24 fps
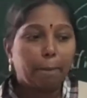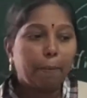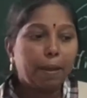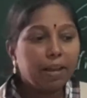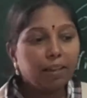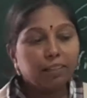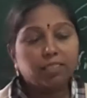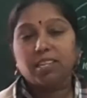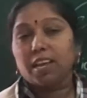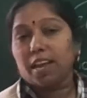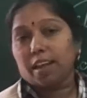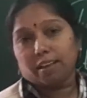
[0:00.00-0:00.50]

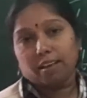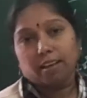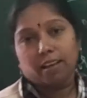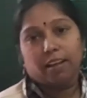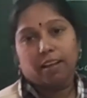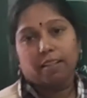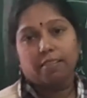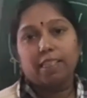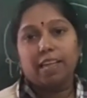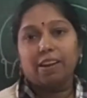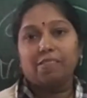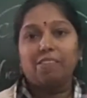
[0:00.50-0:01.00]
B,
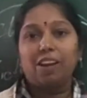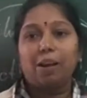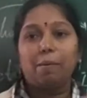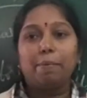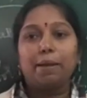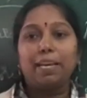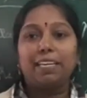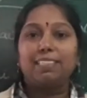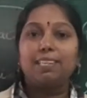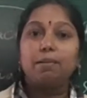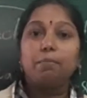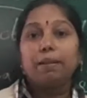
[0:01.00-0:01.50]
C, there will
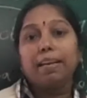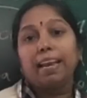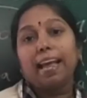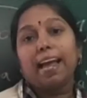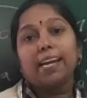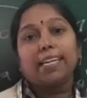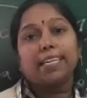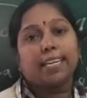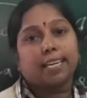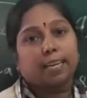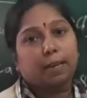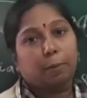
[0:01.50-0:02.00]
be a
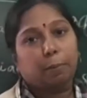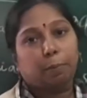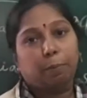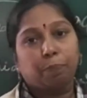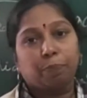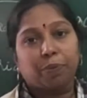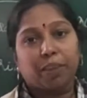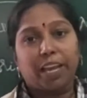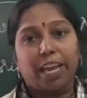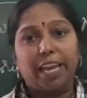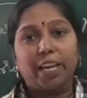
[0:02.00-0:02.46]
similarity.